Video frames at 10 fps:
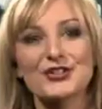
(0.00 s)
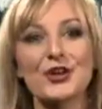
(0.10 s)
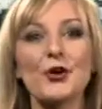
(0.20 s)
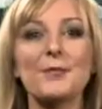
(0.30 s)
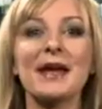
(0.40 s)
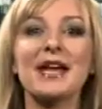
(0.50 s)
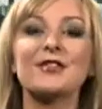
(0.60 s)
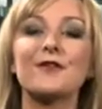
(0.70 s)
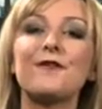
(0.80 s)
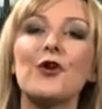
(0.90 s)
show
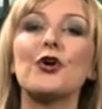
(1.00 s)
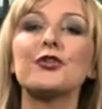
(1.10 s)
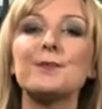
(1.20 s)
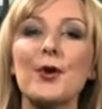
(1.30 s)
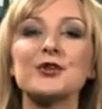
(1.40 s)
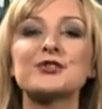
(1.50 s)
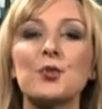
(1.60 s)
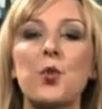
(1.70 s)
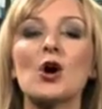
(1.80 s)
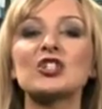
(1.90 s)
being the fourth
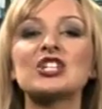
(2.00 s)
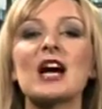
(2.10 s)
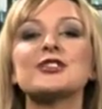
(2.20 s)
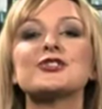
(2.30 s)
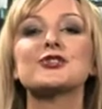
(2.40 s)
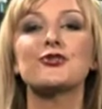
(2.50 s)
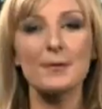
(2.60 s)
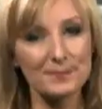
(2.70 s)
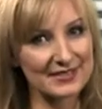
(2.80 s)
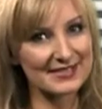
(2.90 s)
most watched
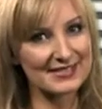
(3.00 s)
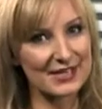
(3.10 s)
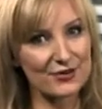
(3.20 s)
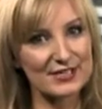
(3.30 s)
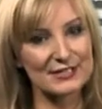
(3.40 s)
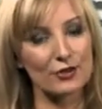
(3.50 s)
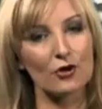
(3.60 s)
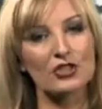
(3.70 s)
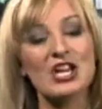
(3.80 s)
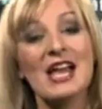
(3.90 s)
unscripted series
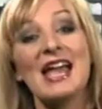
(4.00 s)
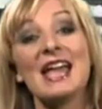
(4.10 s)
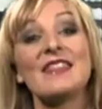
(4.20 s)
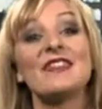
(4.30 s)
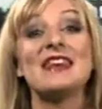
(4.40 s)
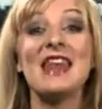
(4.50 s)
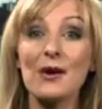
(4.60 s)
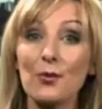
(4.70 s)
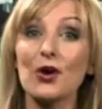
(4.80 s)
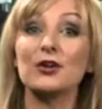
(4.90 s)
launch in the
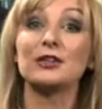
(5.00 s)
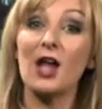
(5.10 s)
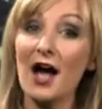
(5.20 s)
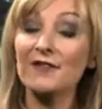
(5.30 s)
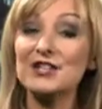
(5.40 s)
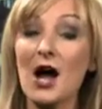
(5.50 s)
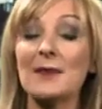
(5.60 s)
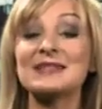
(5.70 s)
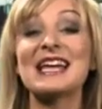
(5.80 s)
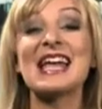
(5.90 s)
network
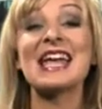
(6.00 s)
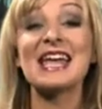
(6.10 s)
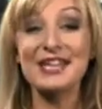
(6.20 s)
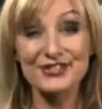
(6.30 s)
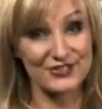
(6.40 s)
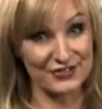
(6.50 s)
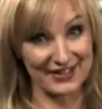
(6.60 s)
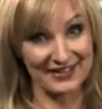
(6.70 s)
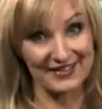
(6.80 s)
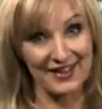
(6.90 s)
Lifetime's
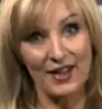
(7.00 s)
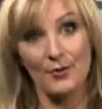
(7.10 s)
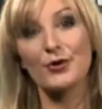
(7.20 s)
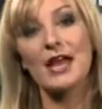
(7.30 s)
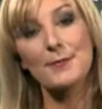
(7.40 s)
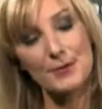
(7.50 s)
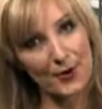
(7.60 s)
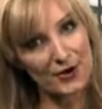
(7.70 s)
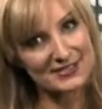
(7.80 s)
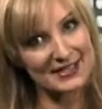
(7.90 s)
history. We'll keep you
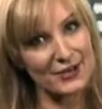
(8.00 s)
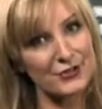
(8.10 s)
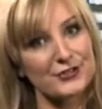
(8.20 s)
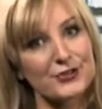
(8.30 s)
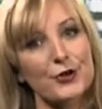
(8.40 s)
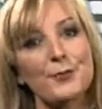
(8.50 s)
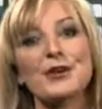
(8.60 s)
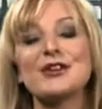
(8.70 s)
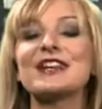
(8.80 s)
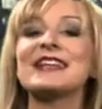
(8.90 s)
posted here at Scoop
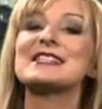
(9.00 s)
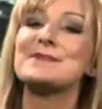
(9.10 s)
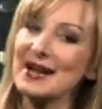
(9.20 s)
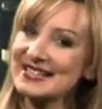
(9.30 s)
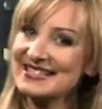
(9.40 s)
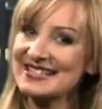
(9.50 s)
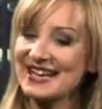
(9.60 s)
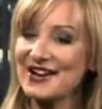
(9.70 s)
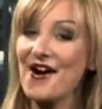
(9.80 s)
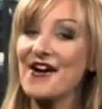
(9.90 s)
when you can expect to
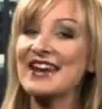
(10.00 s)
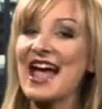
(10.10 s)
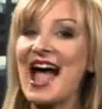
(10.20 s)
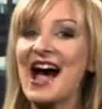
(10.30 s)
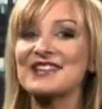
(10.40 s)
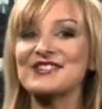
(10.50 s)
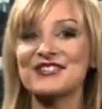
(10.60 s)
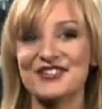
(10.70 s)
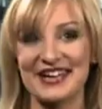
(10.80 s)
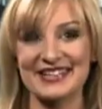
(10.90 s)
see it on our
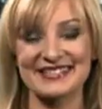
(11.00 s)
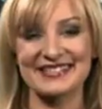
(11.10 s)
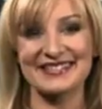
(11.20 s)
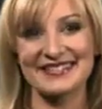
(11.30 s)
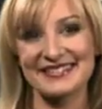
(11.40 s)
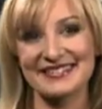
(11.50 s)
screens.